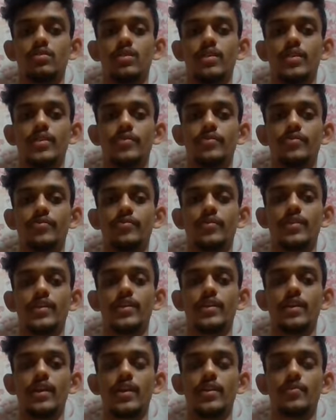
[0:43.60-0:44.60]
Every
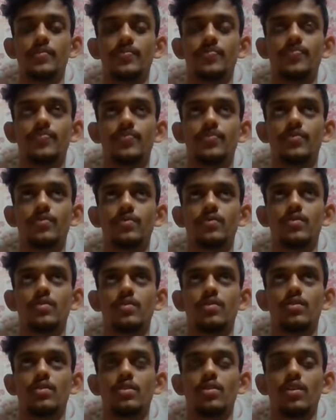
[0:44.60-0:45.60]
time
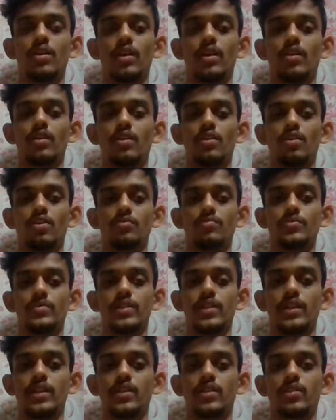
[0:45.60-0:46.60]
an
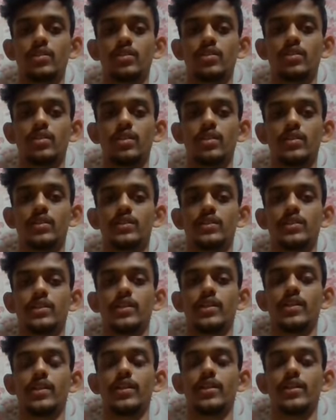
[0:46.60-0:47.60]
object is
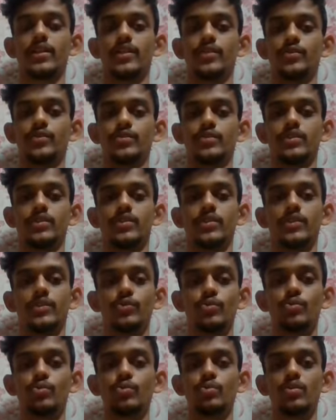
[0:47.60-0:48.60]
created using
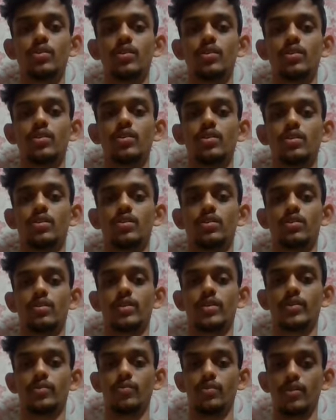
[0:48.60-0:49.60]
new
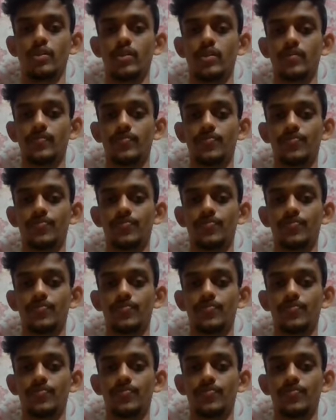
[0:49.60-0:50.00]
keyword,